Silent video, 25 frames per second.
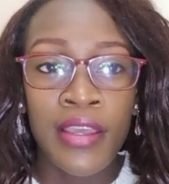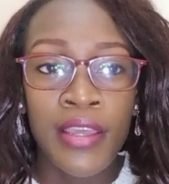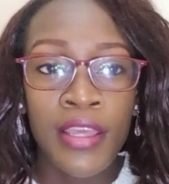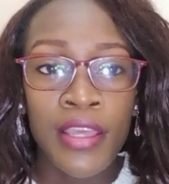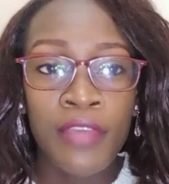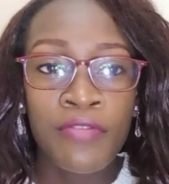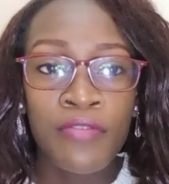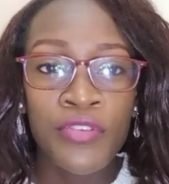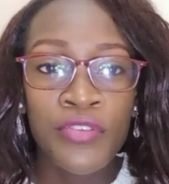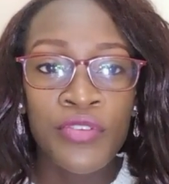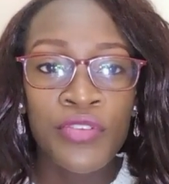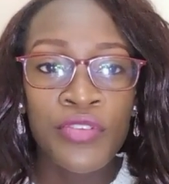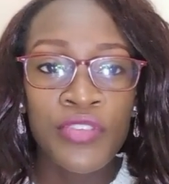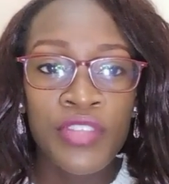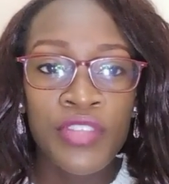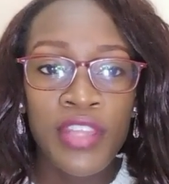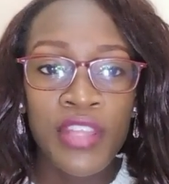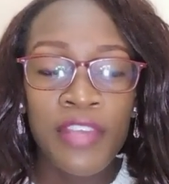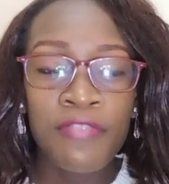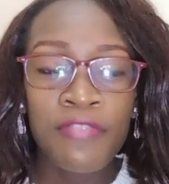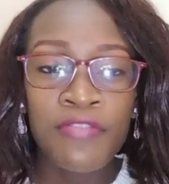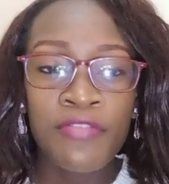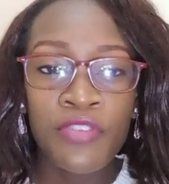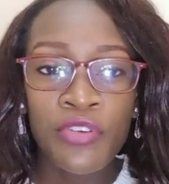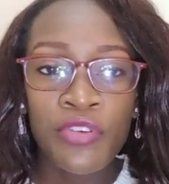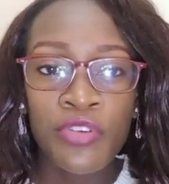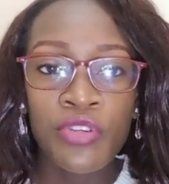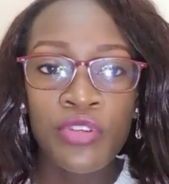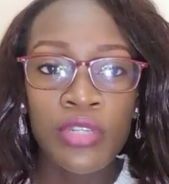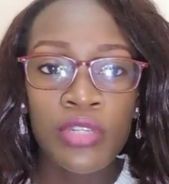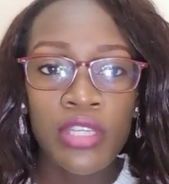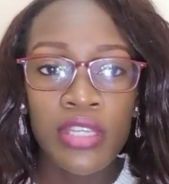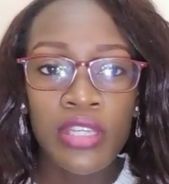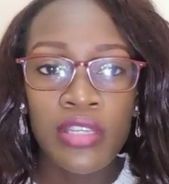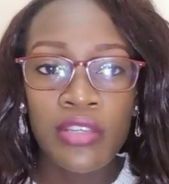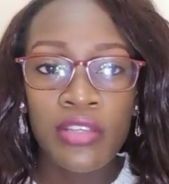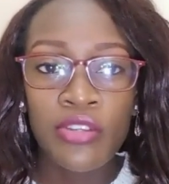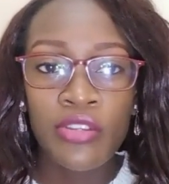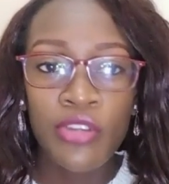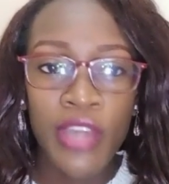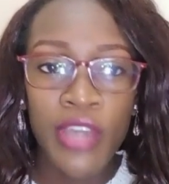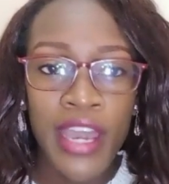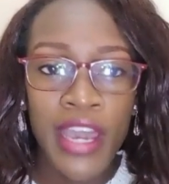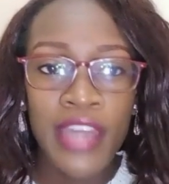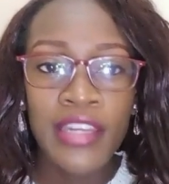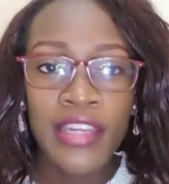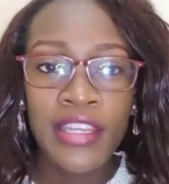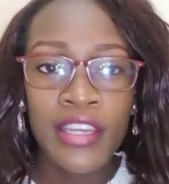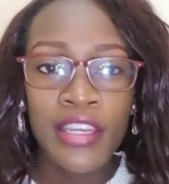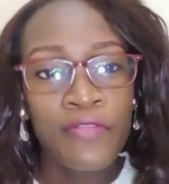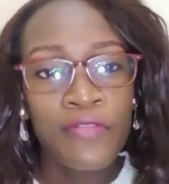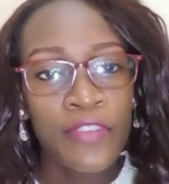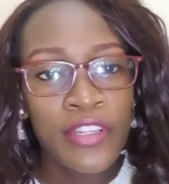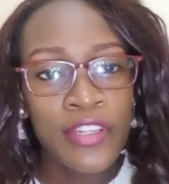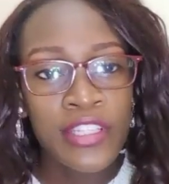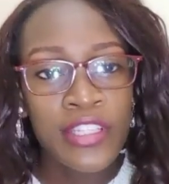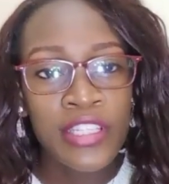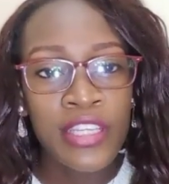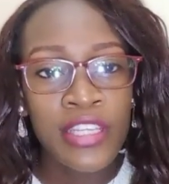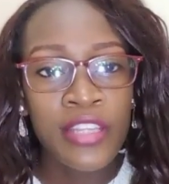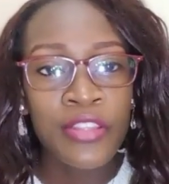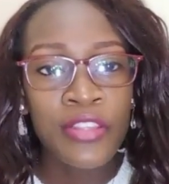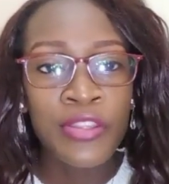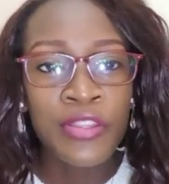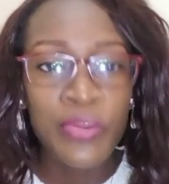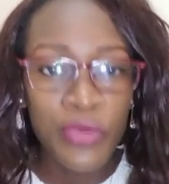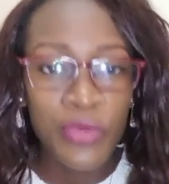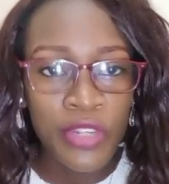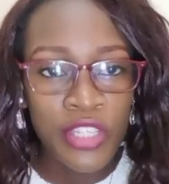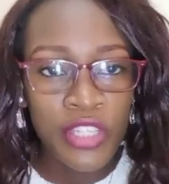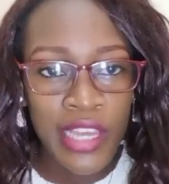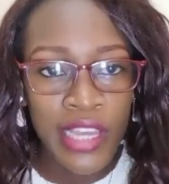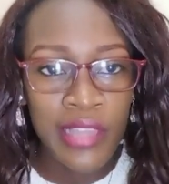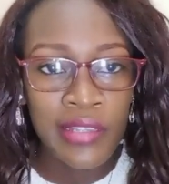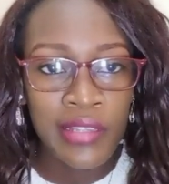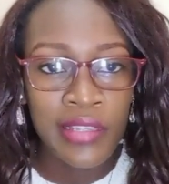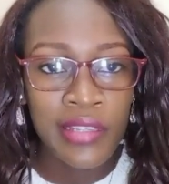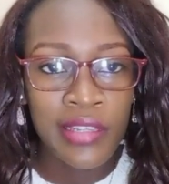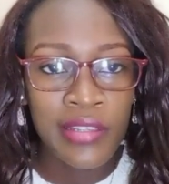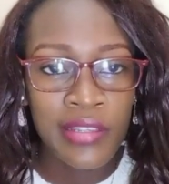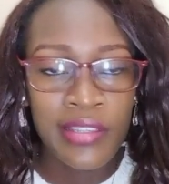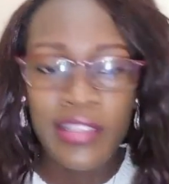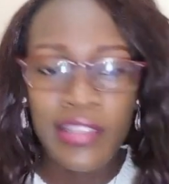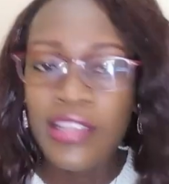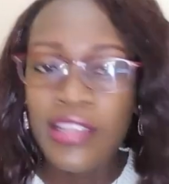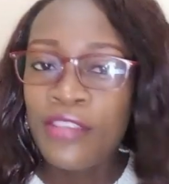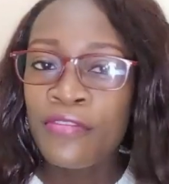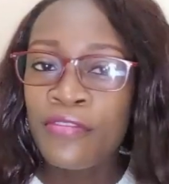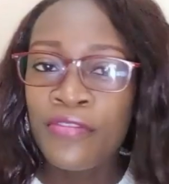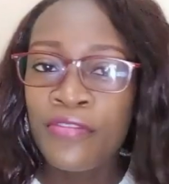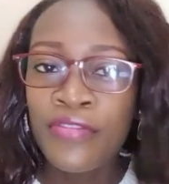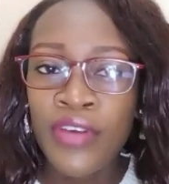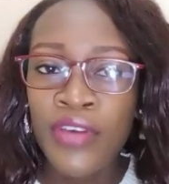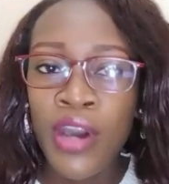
if you see if you, you you can give it three chances if